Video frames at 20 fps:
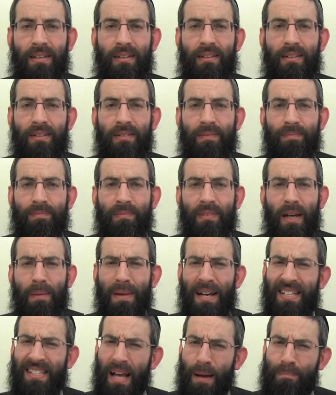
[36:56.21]
It
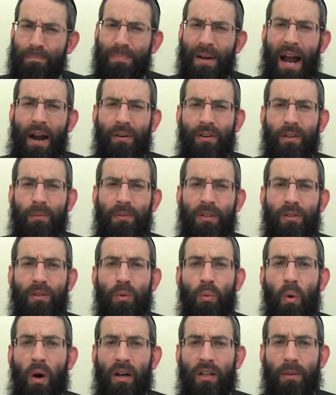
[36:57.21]
makes that barrier between
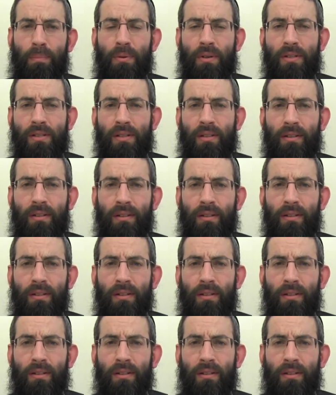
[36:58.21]
the water and the person.